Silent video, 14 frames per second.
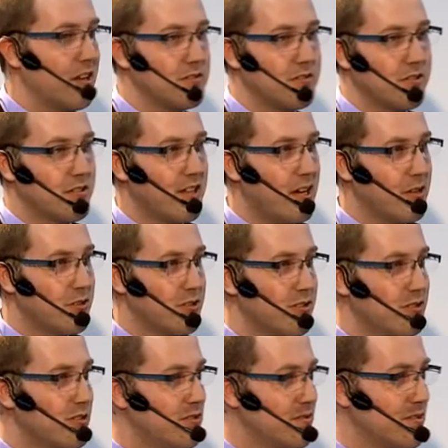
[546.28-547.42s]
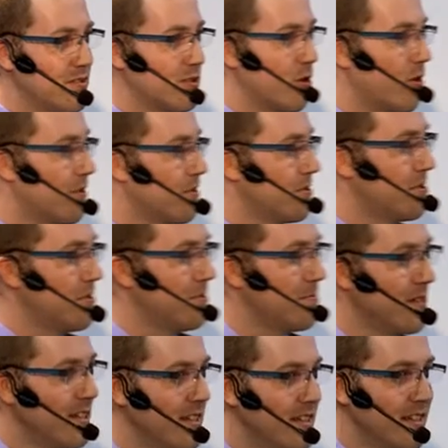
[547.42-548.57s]
$100,000
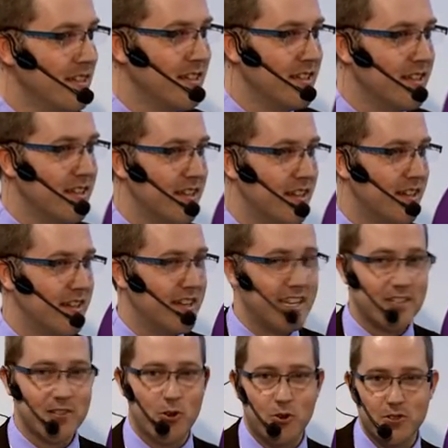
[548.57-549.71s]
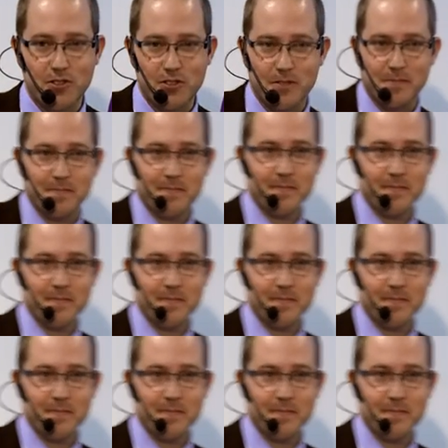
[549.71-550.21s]
at an auction,